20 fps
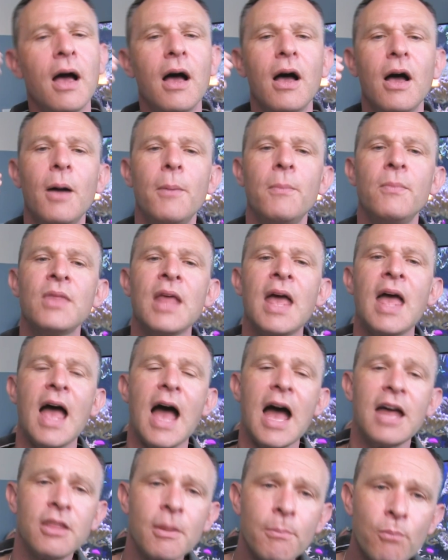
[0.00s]
And
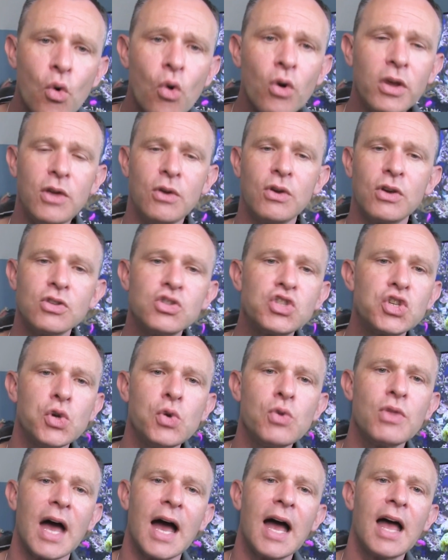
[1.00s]
the more you can
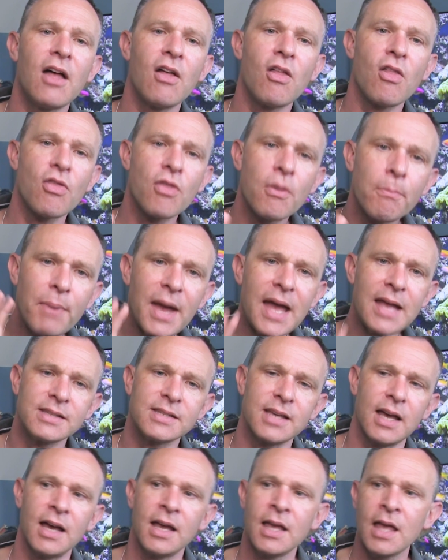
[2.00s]
do that, the
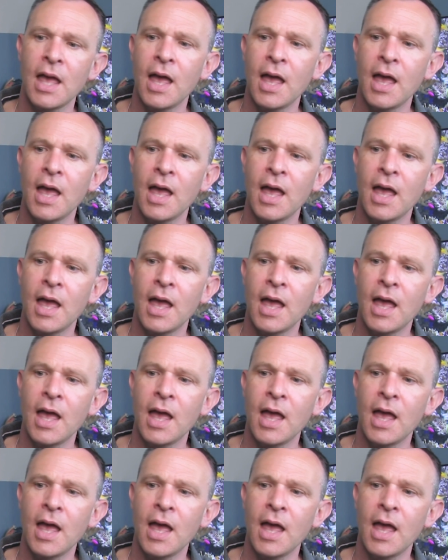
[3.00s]
better.